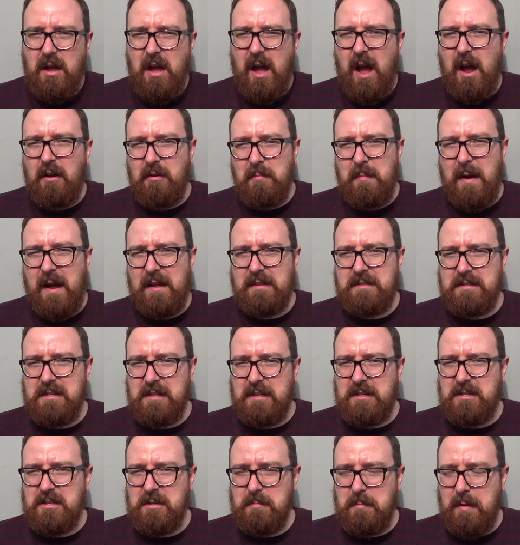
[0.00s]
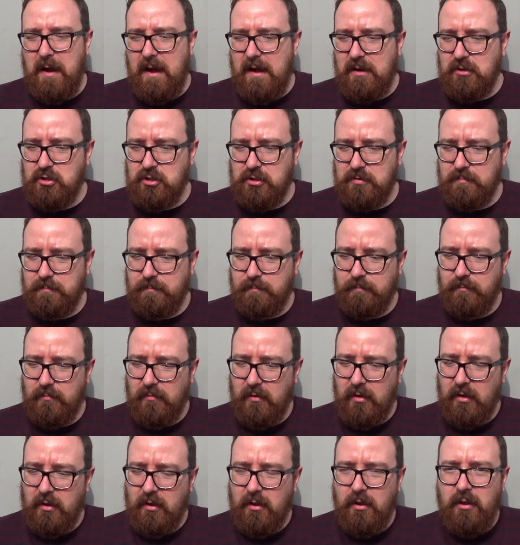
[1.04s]
aromatics a bash,
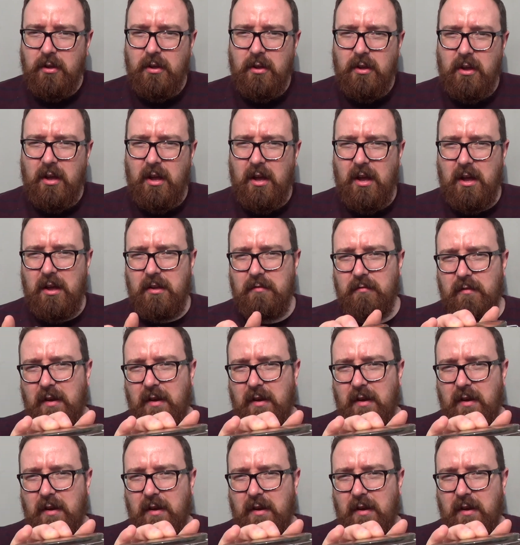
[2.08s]
and